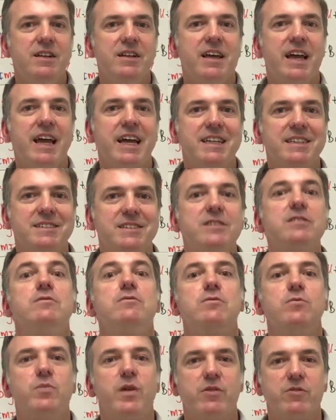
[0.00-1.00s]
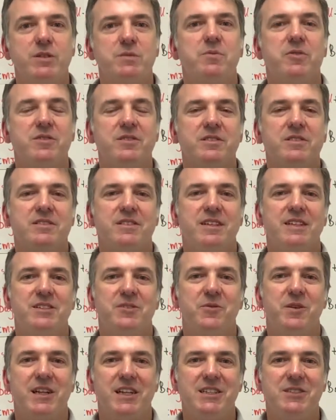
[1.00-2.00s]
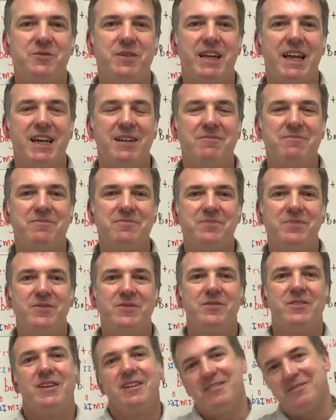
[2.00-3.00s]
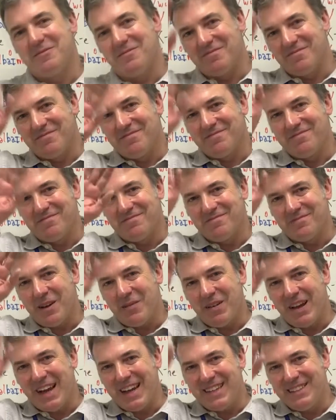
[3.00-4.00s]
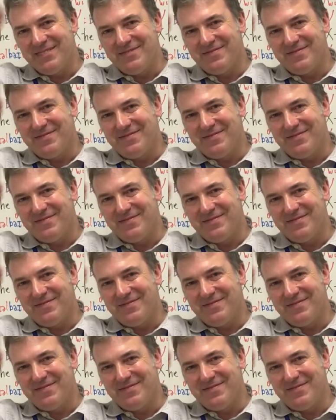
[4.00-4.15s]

and we'll respond as quickly as we can. Bye-bye.